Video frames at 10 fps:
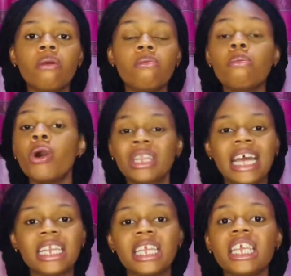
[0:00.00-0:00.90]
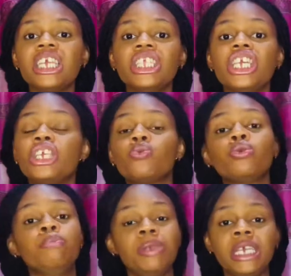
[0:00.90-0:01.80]
more than it
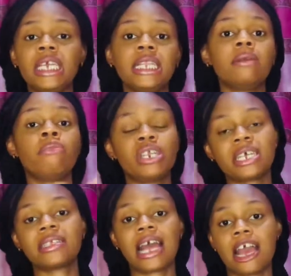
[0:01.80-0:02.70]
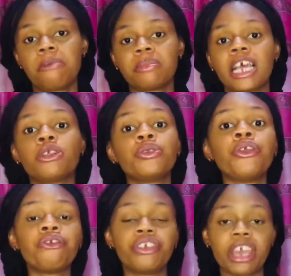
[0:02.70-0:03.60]
would be in the mother's arms. I don't know
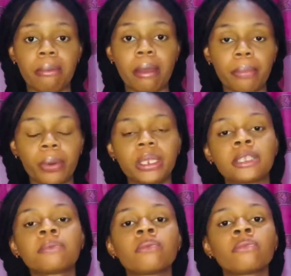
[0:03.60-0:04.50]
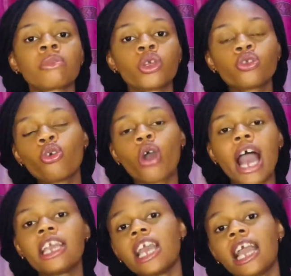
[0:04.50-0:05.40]
if you get my point. So
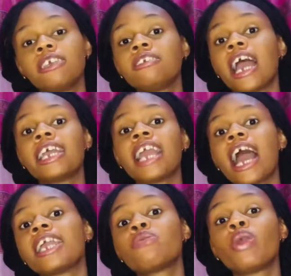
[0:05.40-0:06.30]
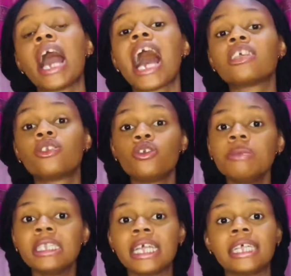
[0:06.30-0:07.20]
we are
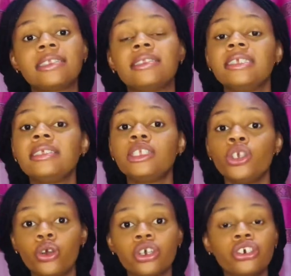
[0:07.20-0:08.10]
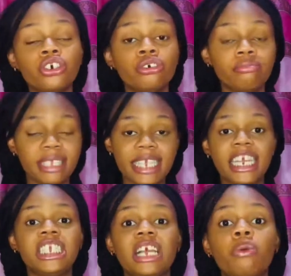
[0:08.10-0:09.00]
assuming that this young
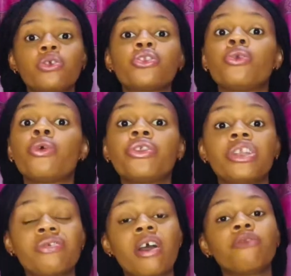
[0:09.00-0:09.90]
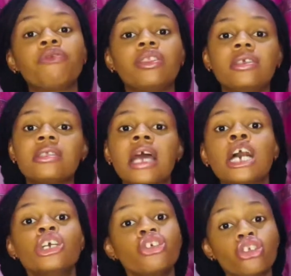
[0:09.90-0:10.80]
teenager was still running around for this
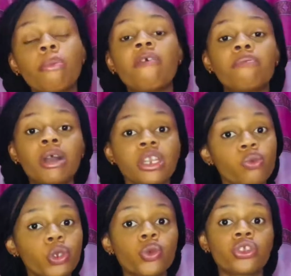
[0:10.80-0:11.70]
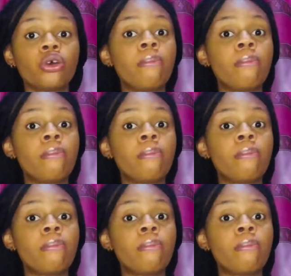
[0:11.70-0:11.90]
sum of money, which was not